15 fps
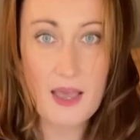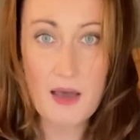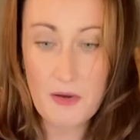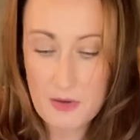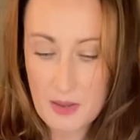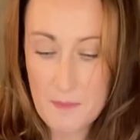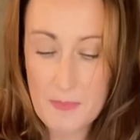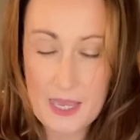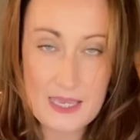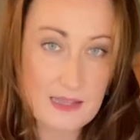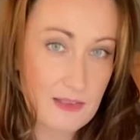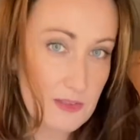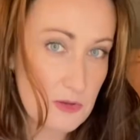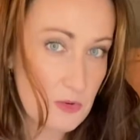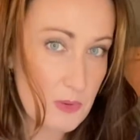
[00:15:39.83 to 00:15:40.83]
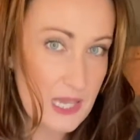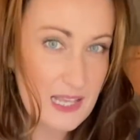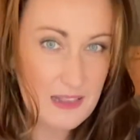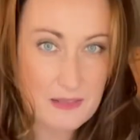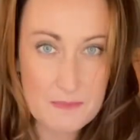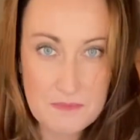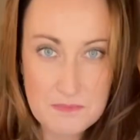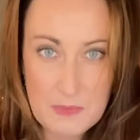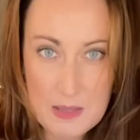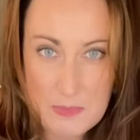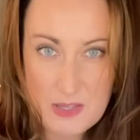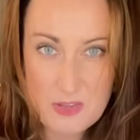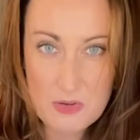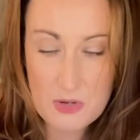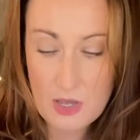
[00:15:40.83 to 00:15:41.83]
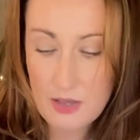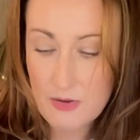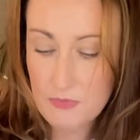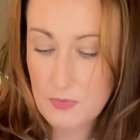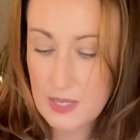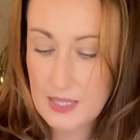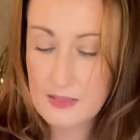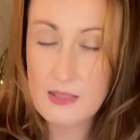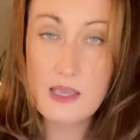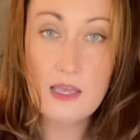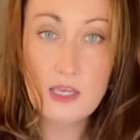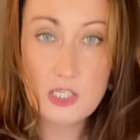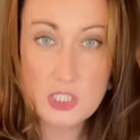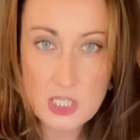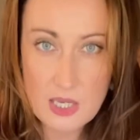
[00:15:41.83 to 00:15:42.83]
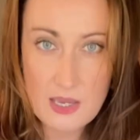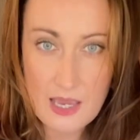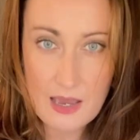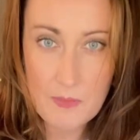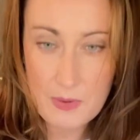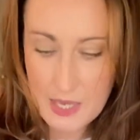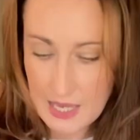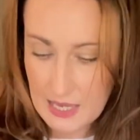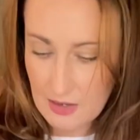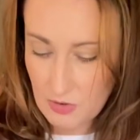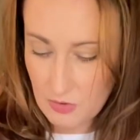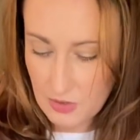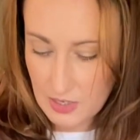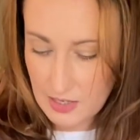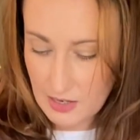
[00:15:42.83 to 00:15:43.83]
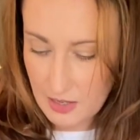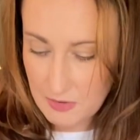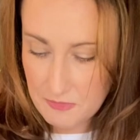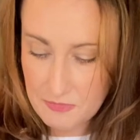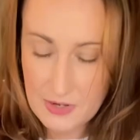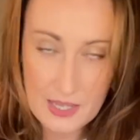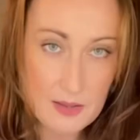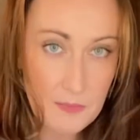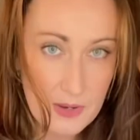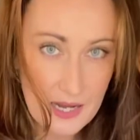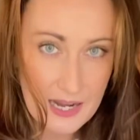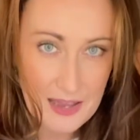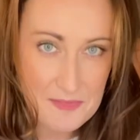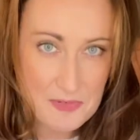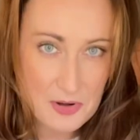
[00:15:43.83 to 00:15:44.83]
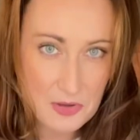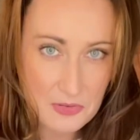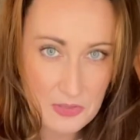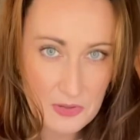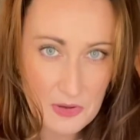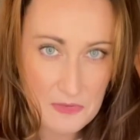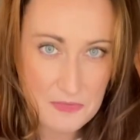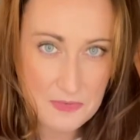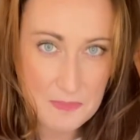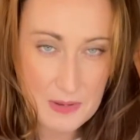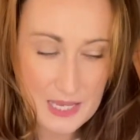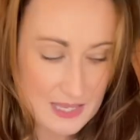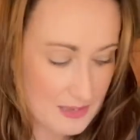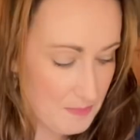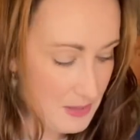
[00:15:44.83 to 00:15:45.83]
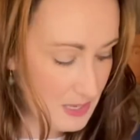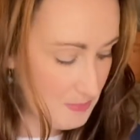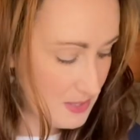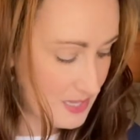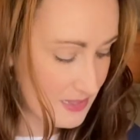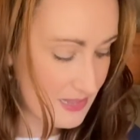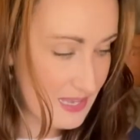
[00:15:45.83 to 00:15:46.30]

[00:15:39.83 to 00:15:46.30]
I'll come back in 2 weeks, maybe 2.5 weeks, show you how we're getting on, and hopefully we're going to have lots of Rudbeckia babies